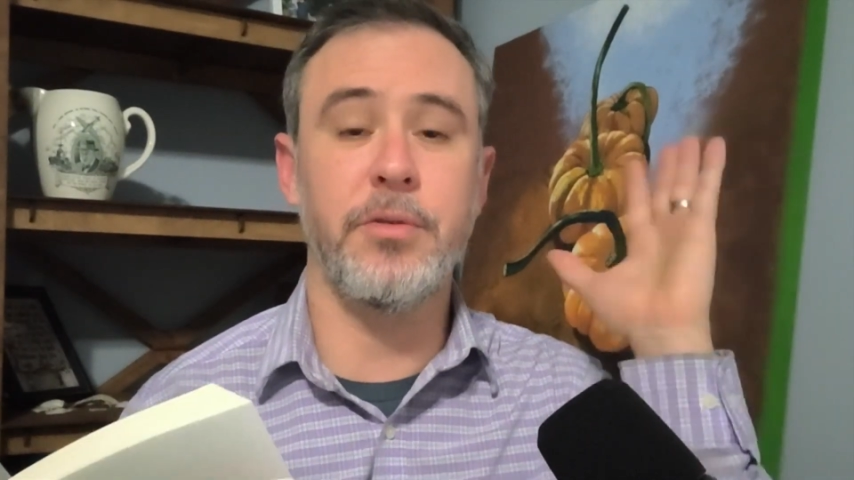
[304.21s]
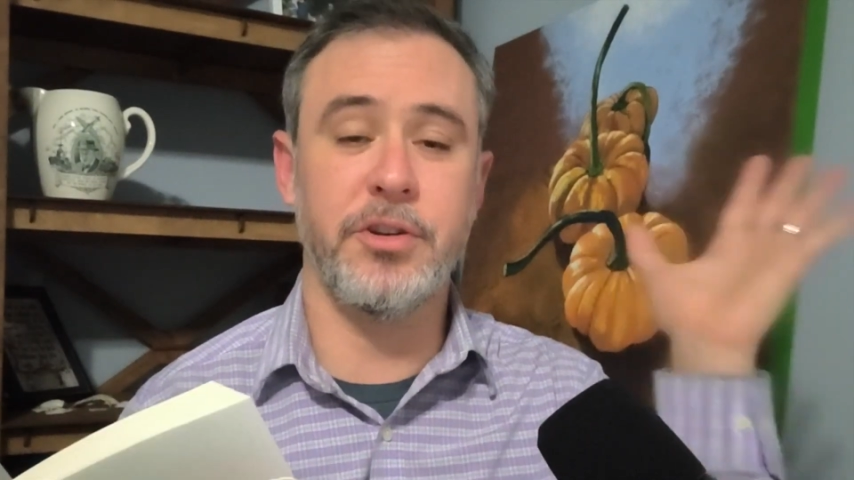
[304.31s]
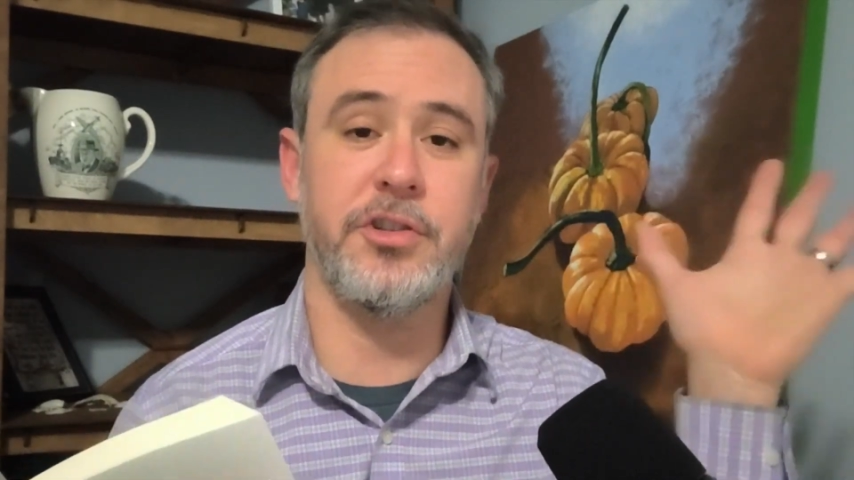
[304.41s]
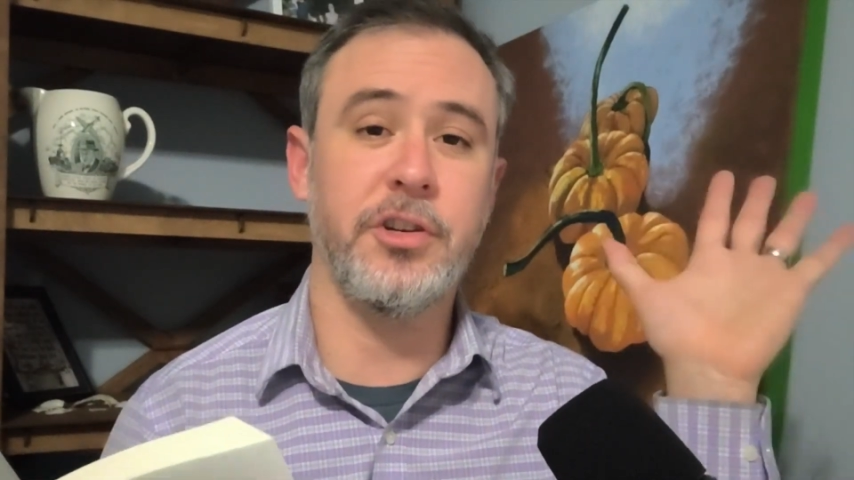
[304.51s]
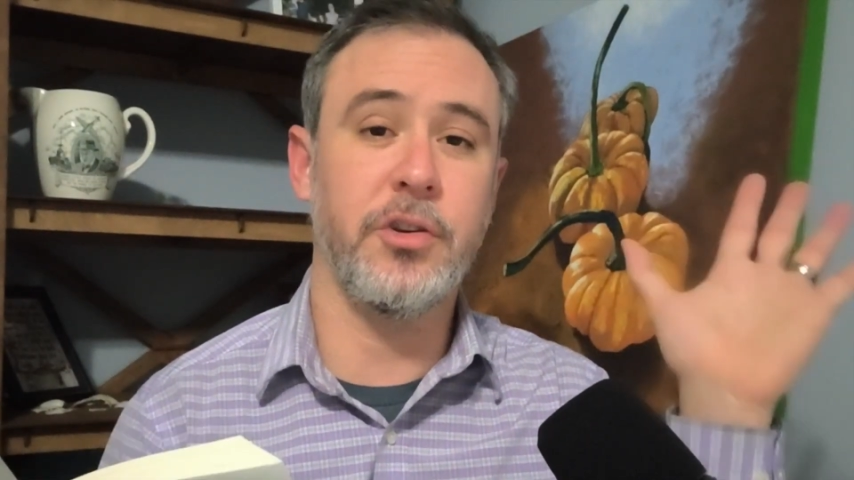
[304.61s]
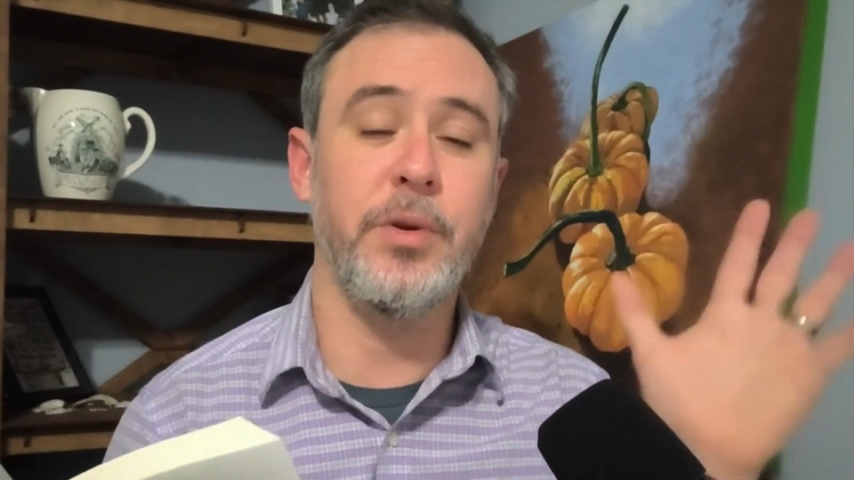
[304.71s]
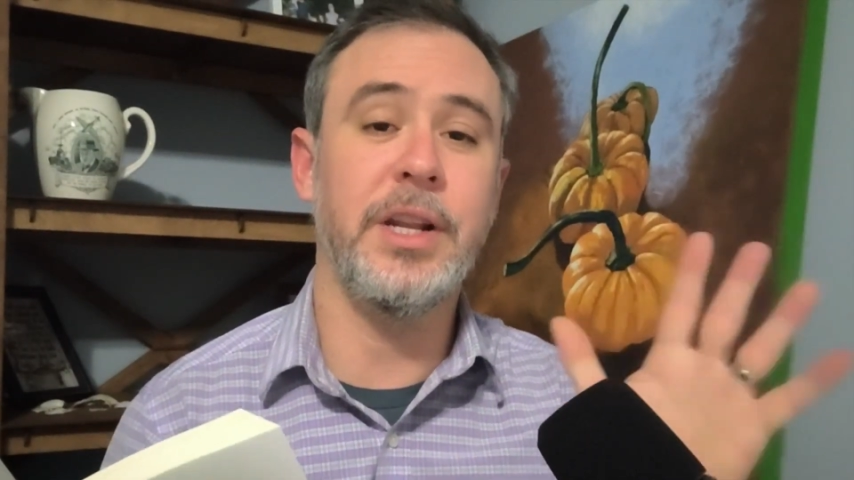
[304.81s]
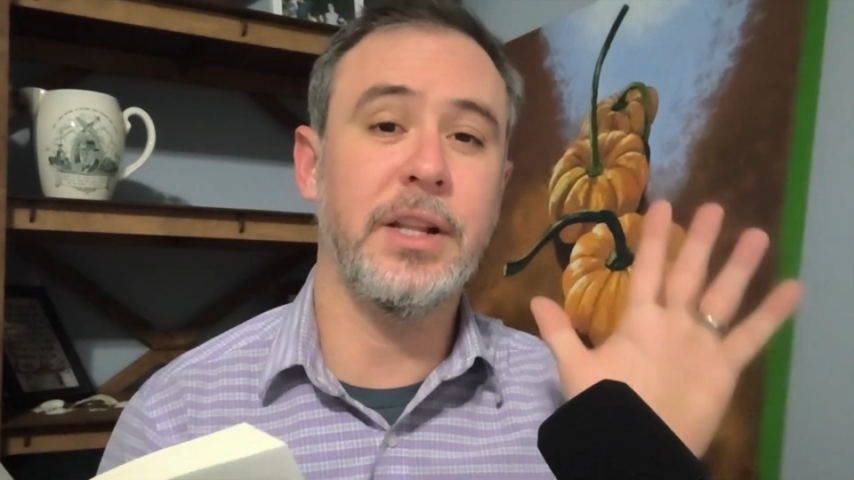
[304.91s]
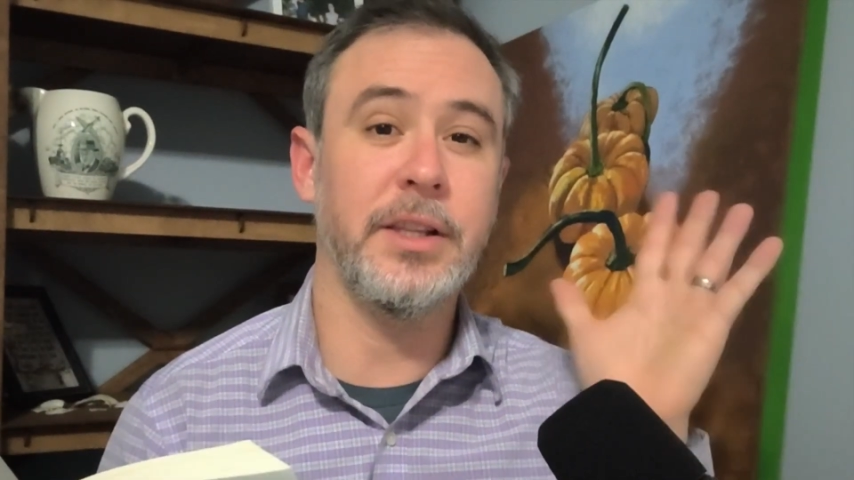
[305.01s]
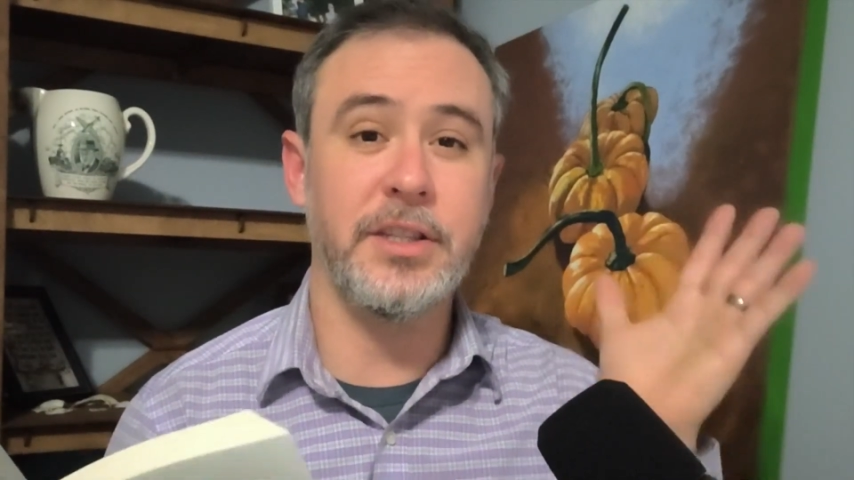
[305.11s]
Christian
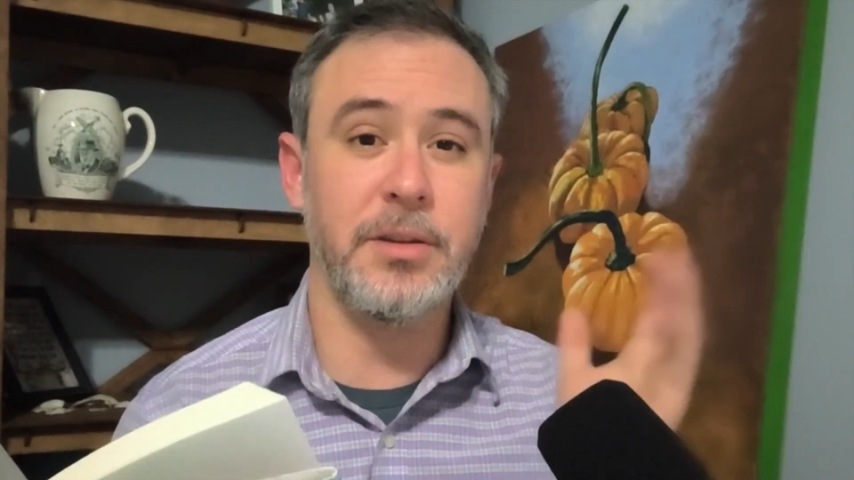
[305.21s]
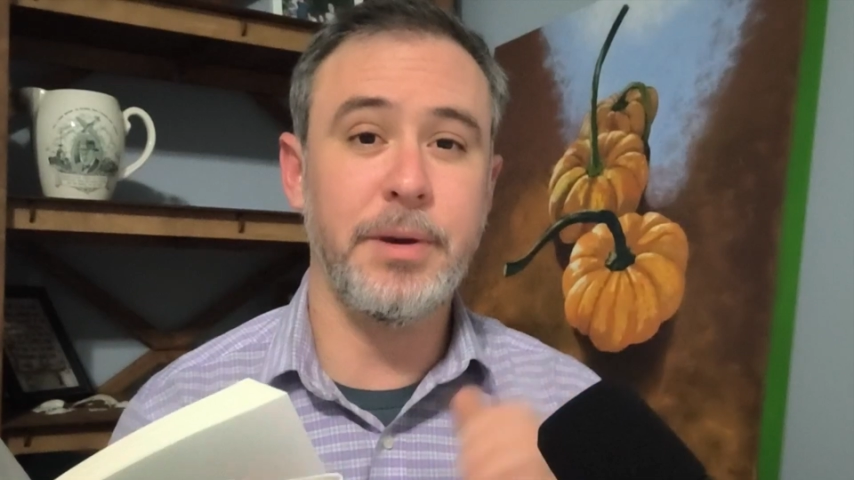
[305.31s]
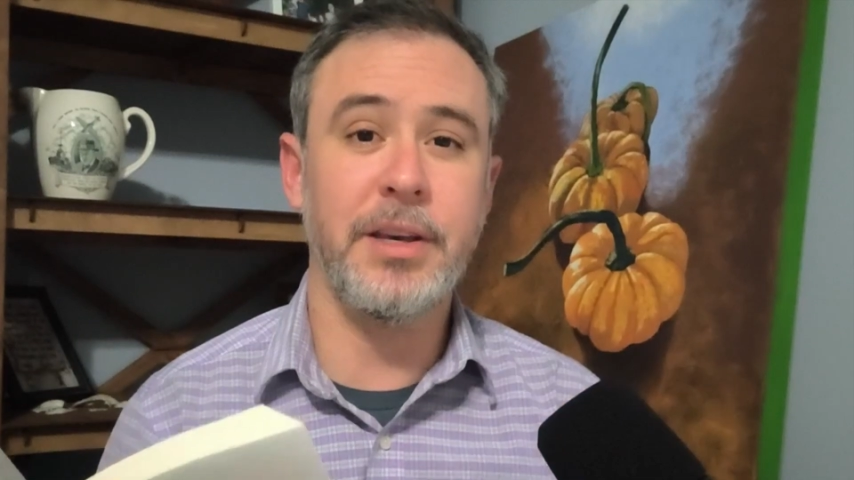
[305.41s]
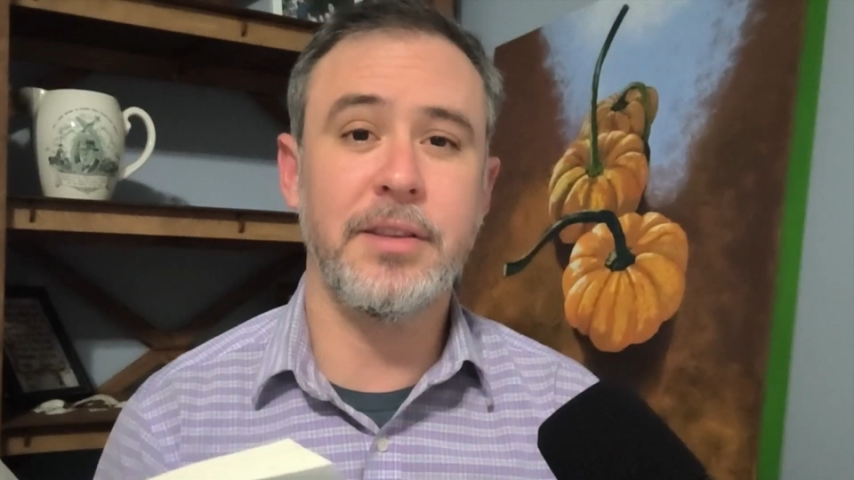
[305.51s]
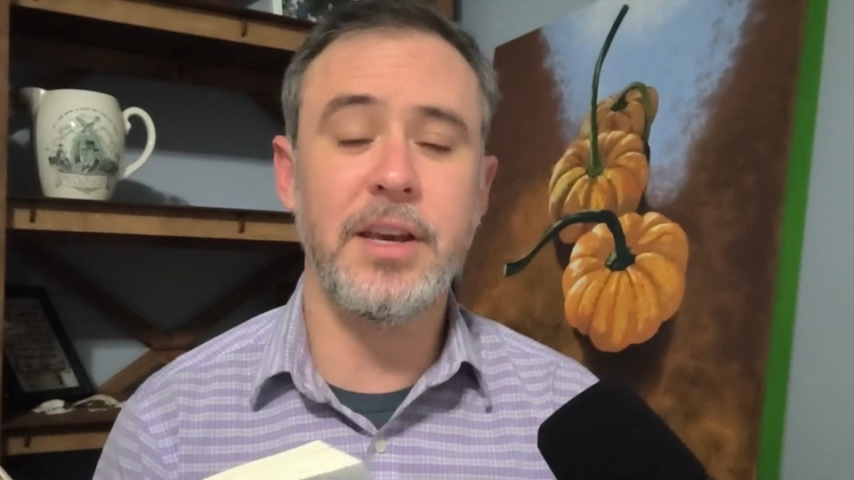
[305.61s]
Queen Elizabeth.